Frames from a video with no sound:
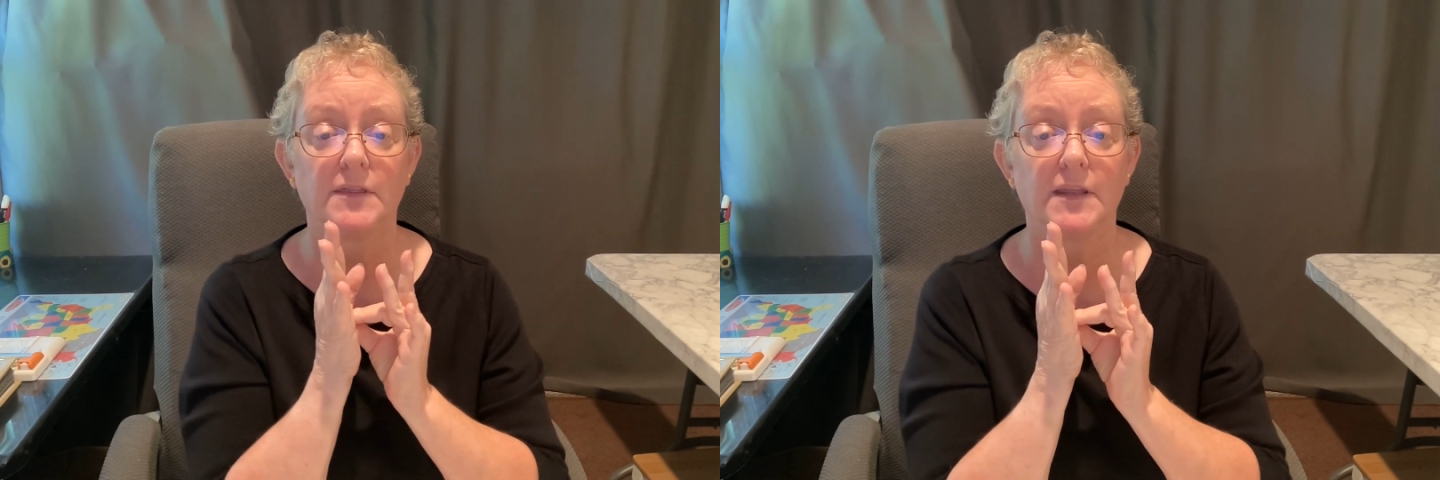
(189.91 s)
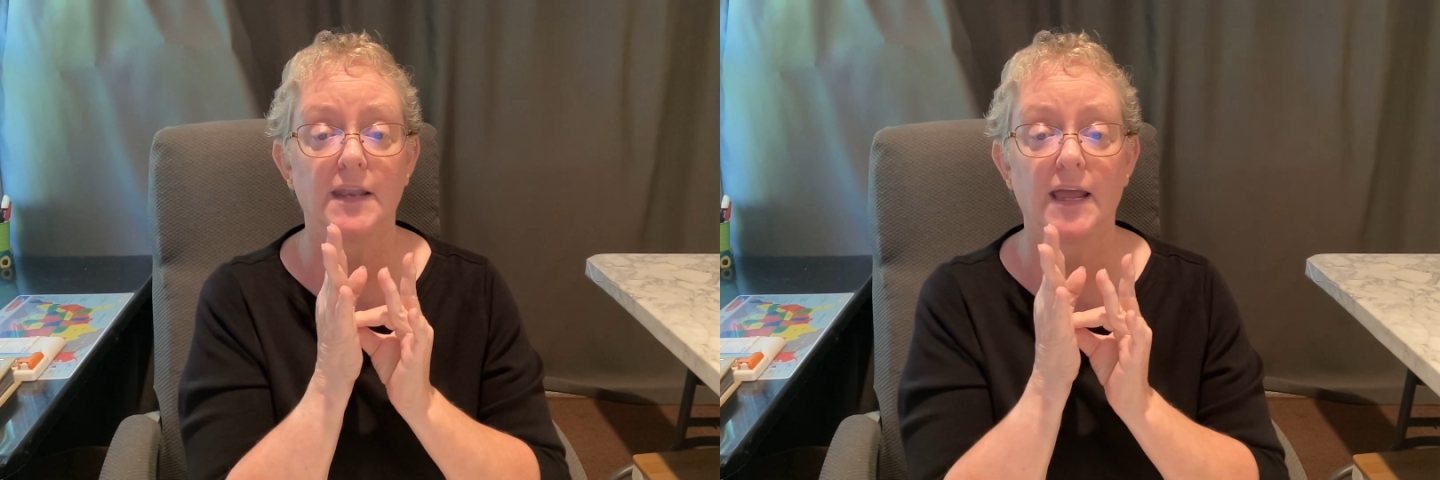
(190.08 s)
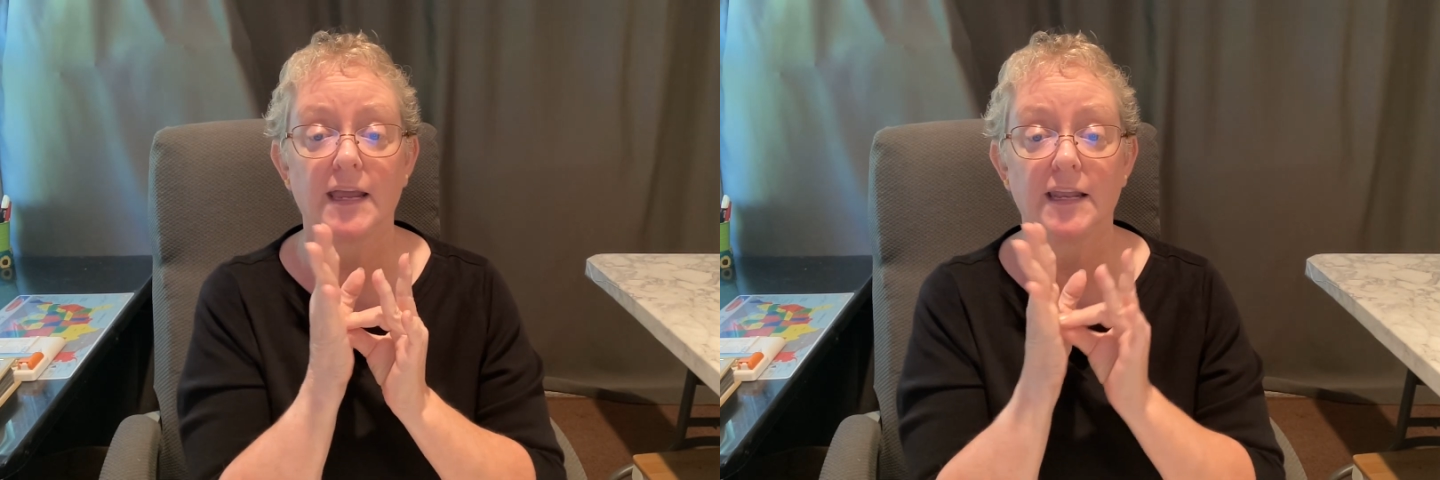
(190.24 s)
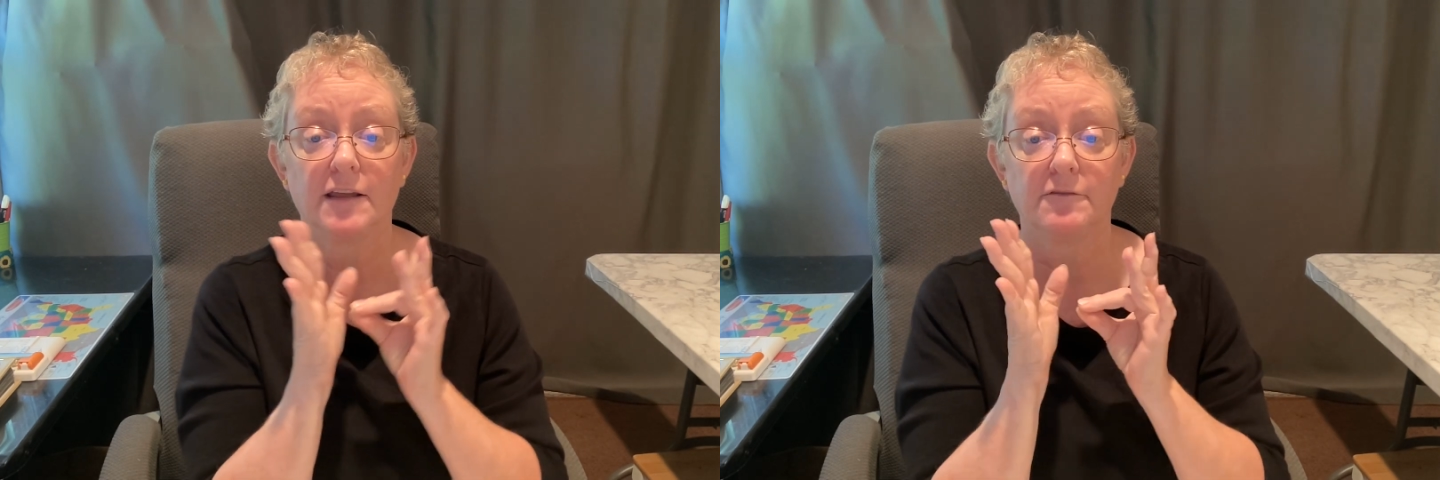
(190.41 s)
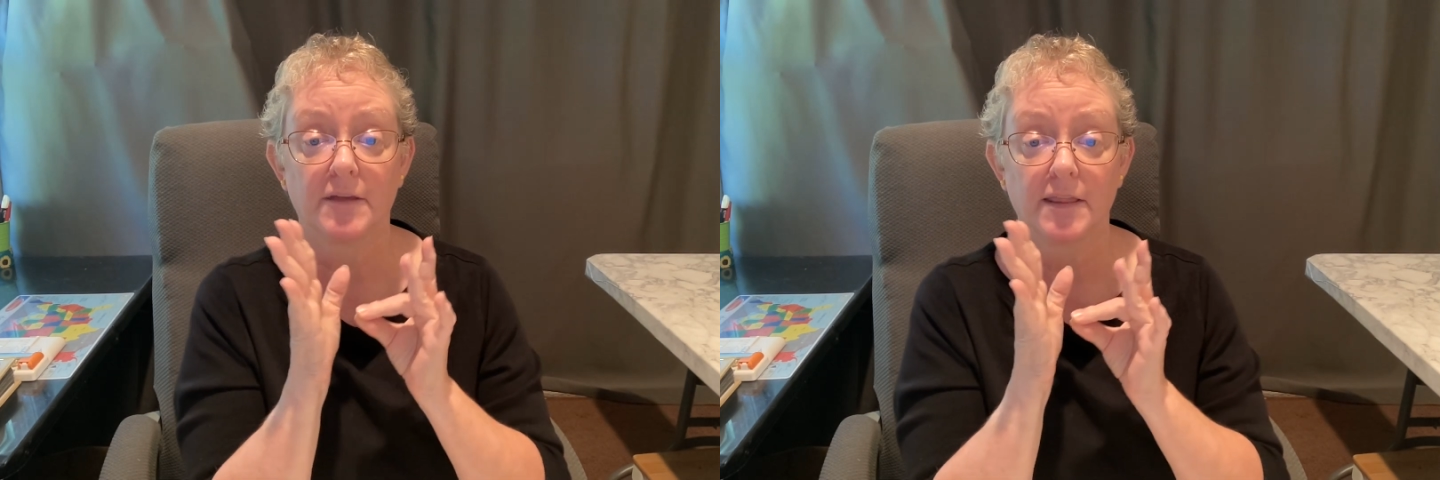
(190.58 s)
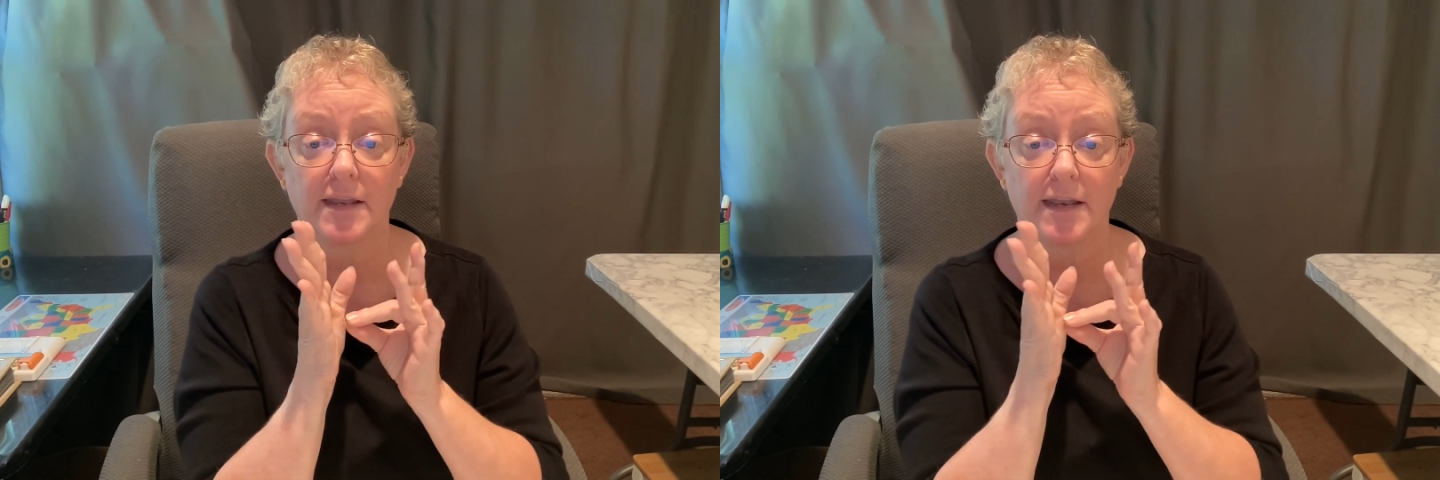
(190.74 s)
the
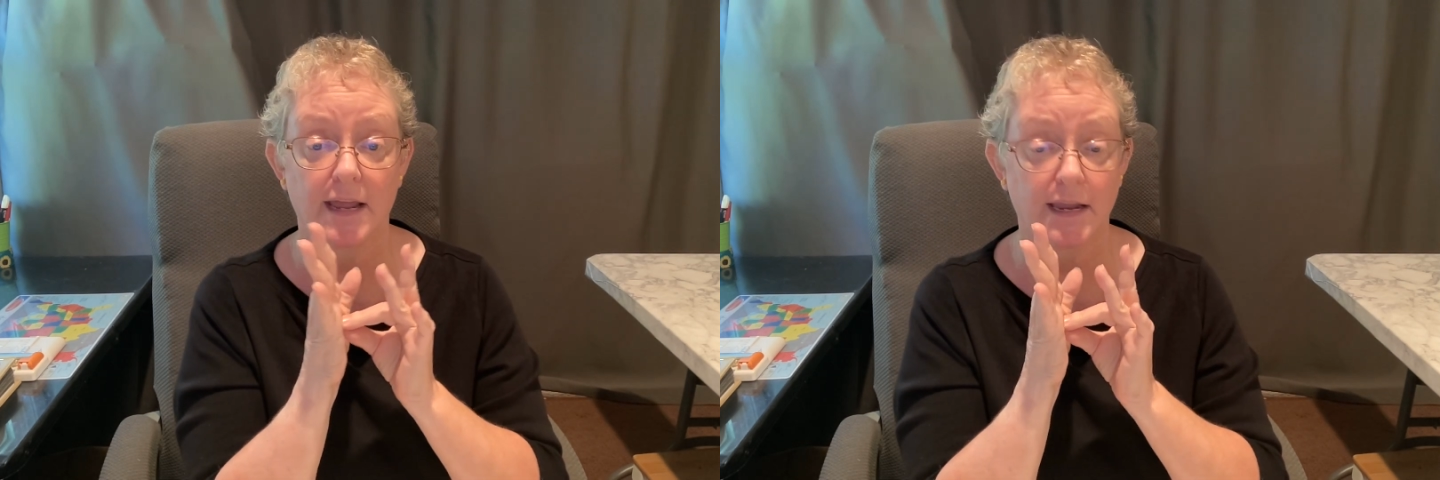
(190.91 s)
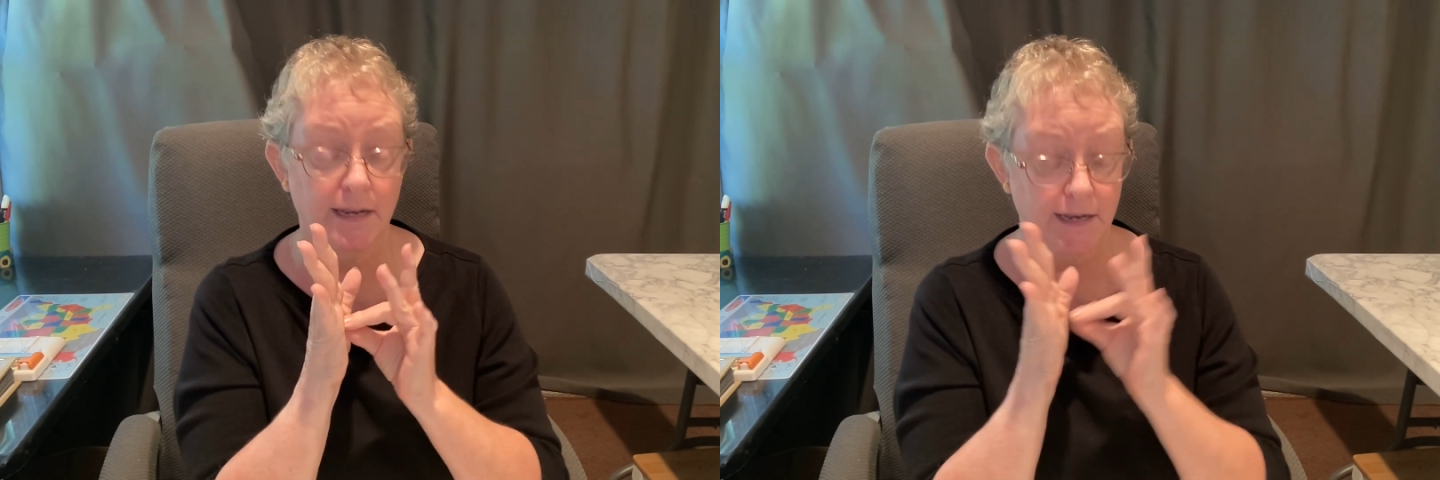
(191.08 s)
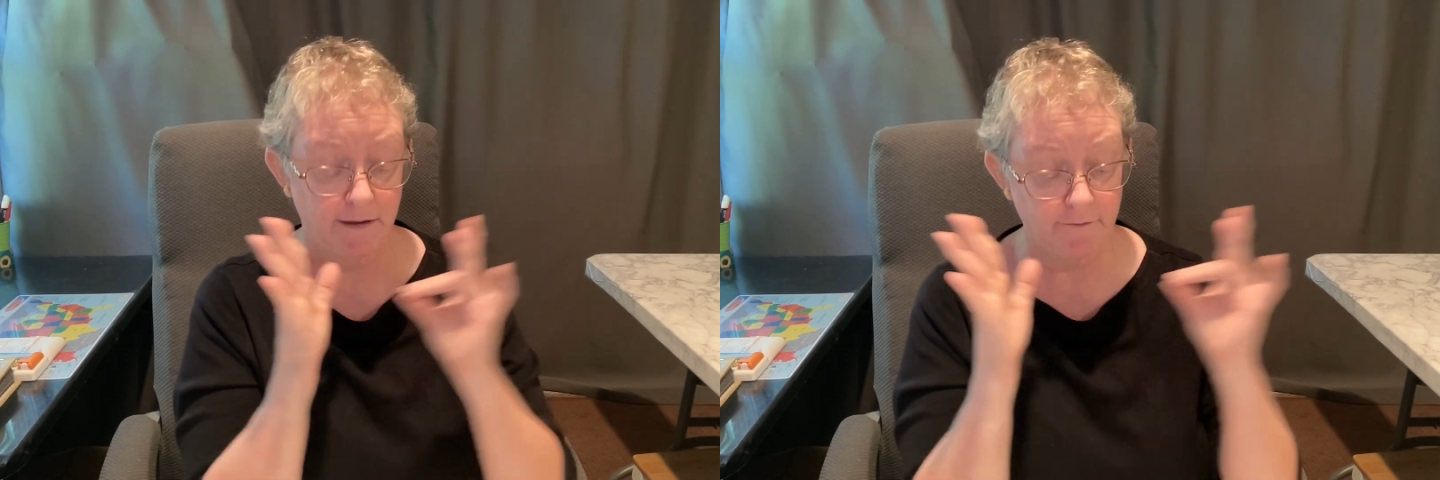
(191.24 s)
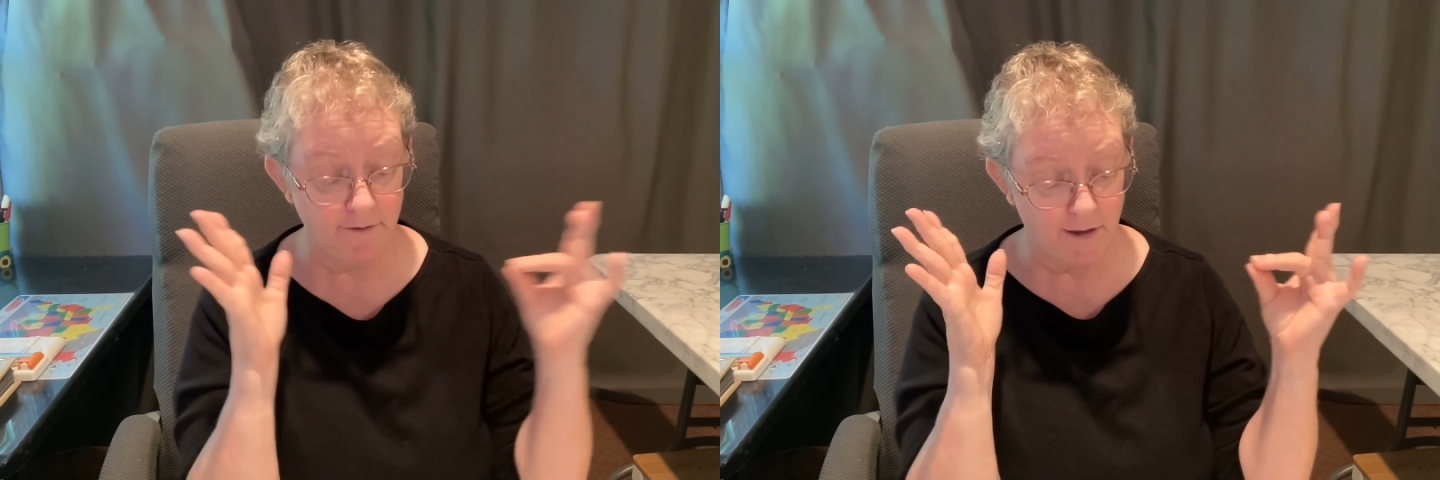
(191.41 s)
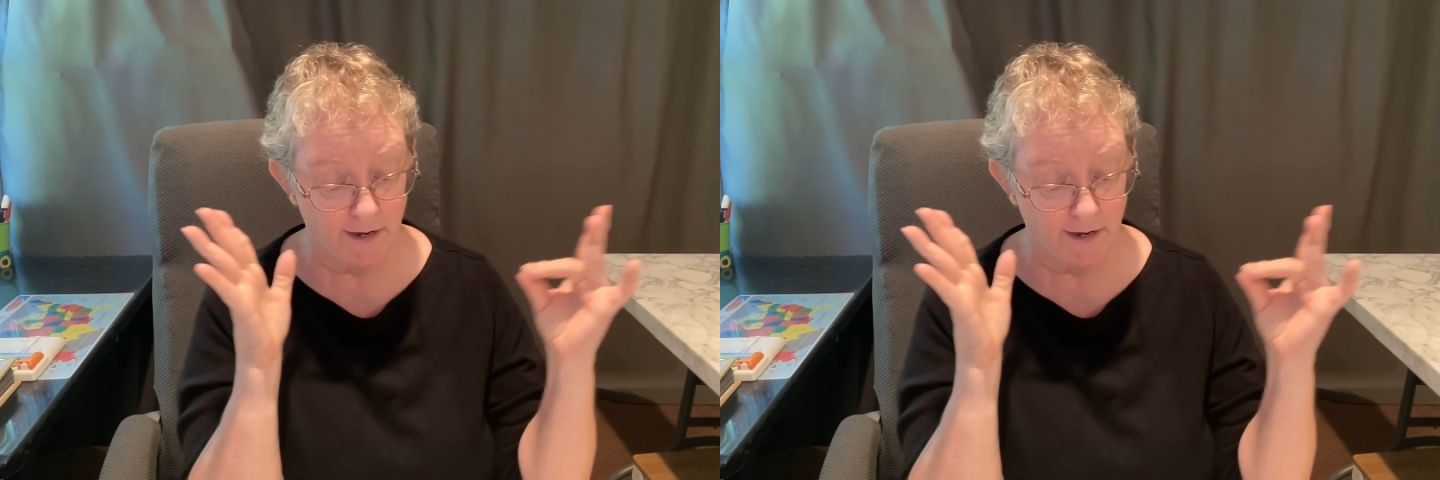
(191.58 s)
negative and the negative?